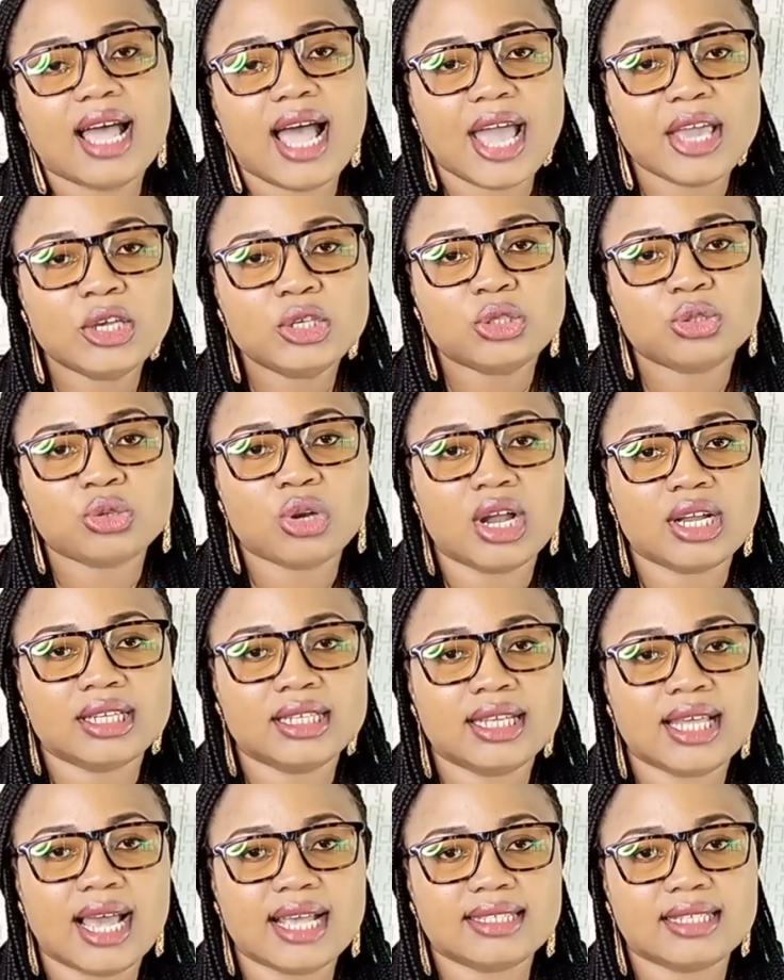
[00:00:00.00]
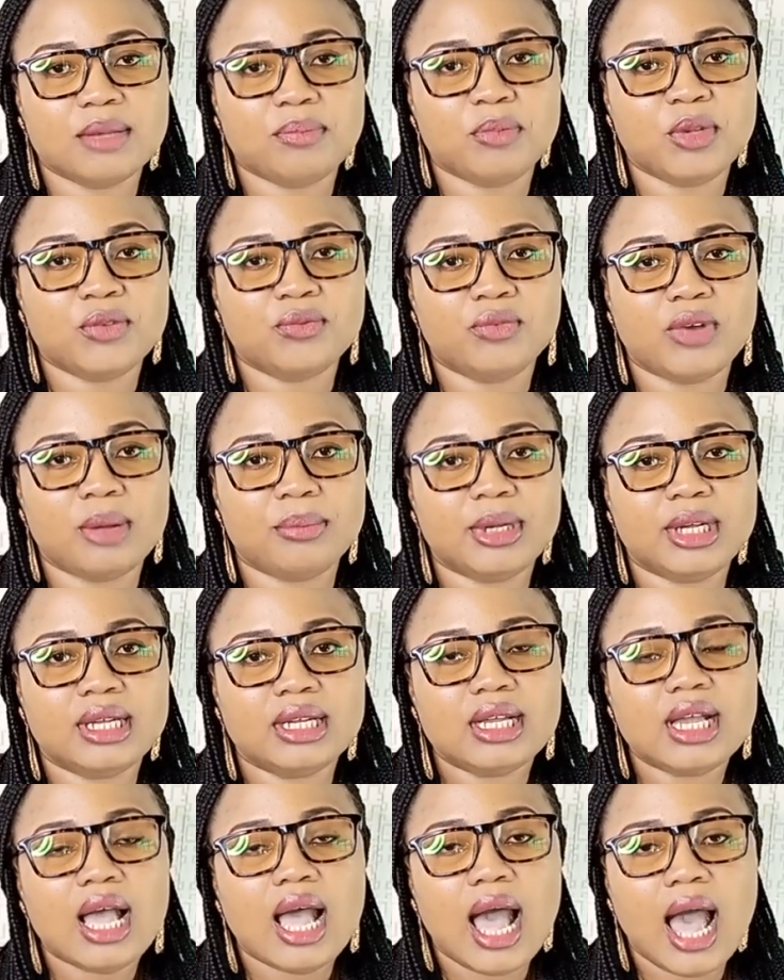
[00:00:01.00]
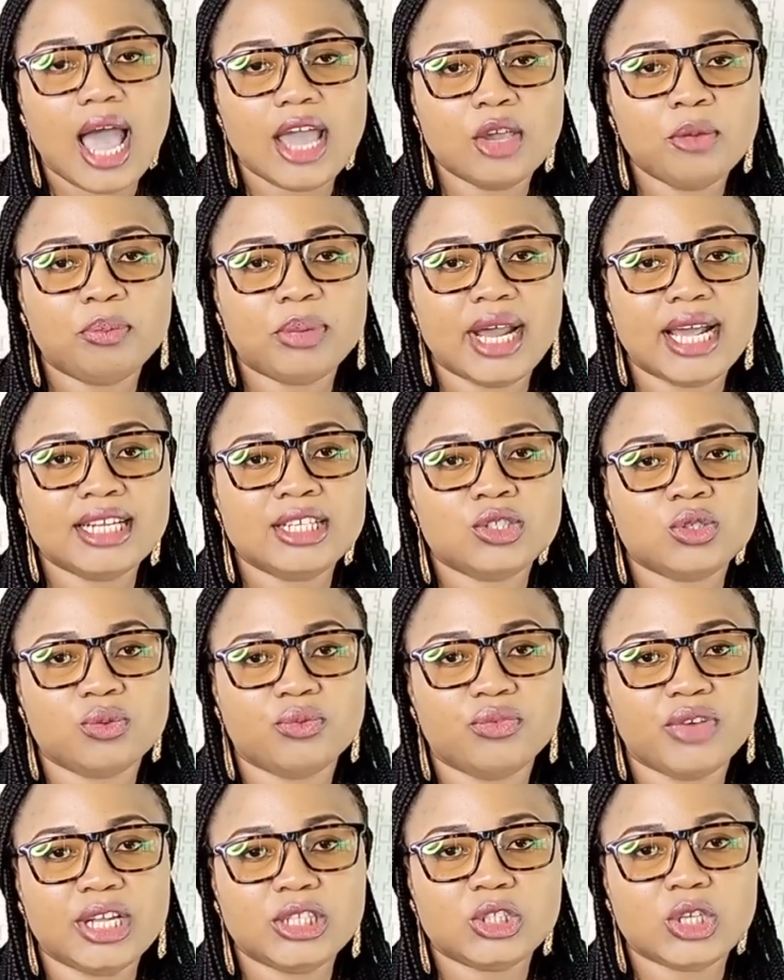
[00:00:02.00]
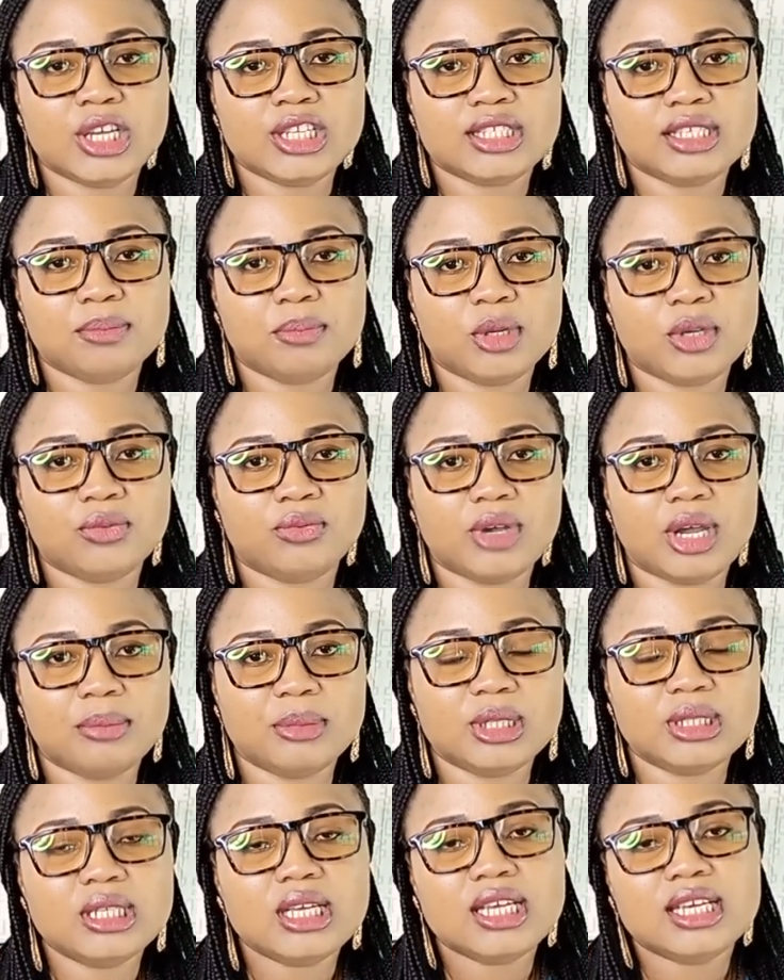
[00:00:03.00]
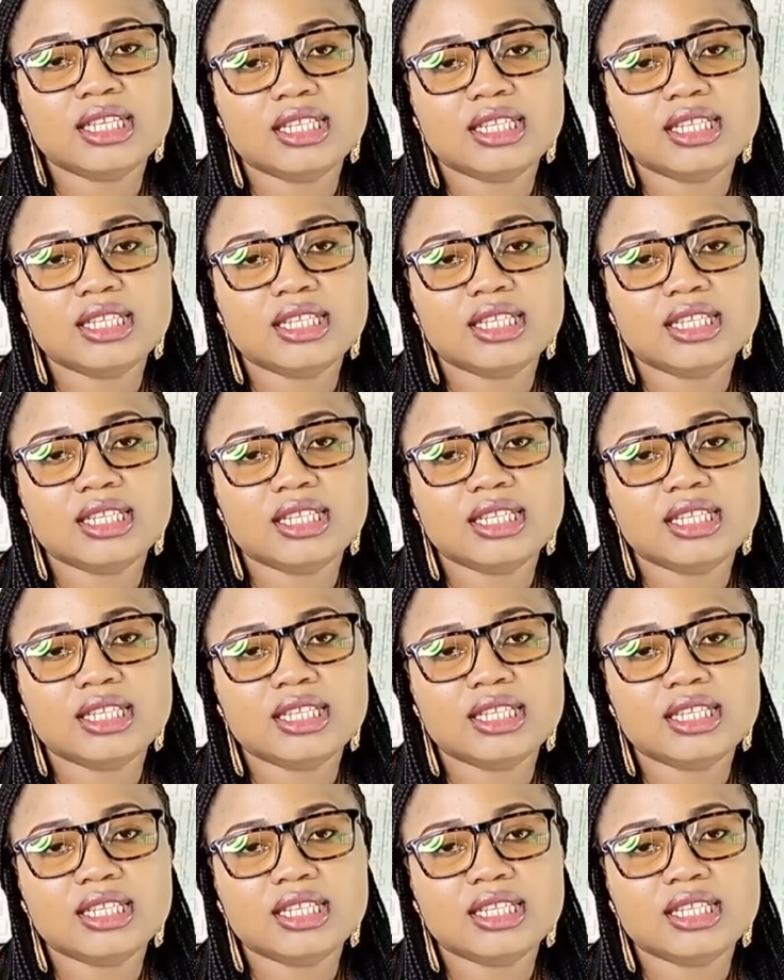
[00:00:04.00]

Are you struggling as a pig farmer? Are you planning to venture into pig farming?